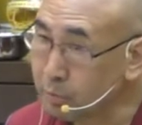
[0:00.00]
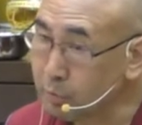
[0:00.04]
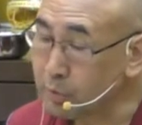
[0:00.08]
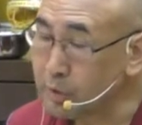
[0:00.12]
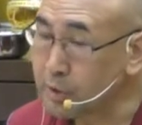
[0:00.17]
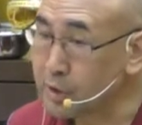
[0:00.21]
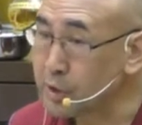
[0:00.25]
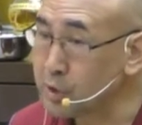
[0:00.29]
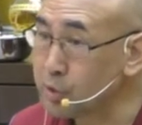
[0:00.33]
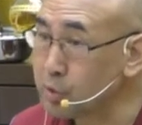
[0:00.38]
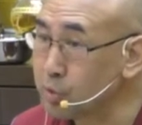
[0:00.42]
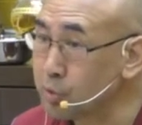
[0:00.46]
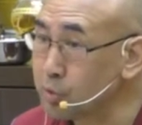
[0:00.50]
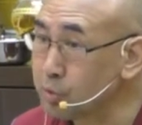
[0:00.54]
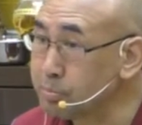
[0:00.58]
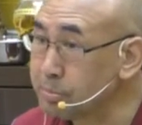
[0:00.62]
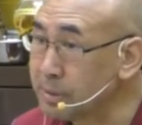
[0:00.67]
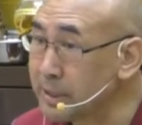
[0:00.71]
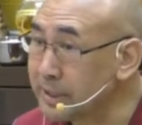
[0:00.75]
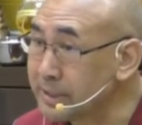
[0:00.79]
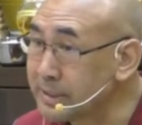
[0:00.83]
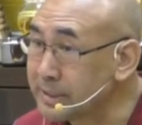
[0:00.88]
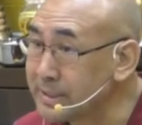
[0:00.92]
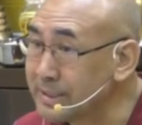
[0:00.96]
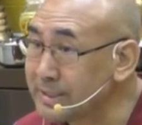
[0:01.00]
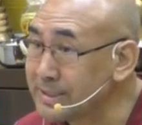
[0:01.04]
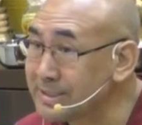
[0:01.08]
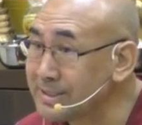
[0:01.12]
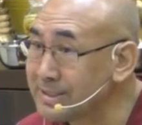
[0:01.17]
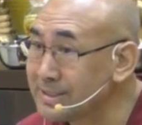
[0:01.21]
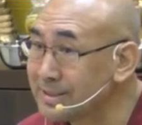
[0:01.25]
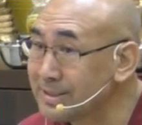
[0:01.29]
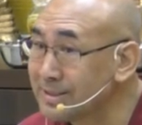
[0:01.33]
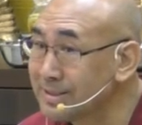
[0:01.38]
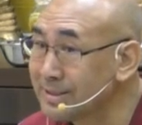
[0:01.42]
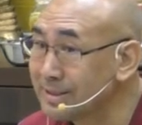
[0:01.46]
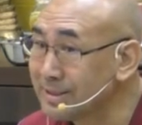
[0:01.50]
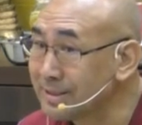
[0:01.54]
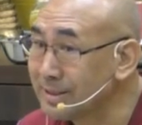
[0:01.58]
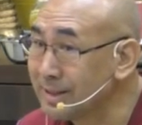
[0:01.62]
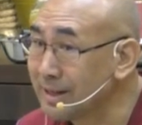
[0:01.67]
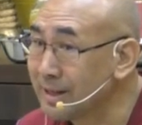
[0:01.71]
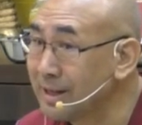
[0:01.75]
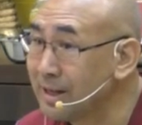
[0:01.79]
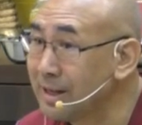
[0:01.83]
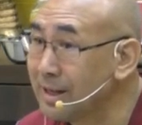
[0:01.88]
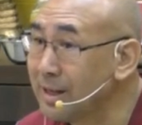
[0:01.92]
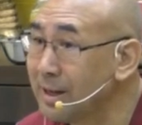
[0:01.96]
we need to practice
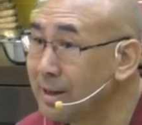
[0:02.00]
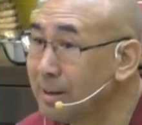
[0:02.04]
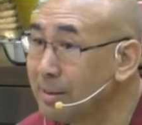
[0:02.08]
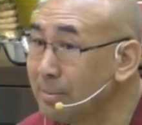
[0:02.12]
the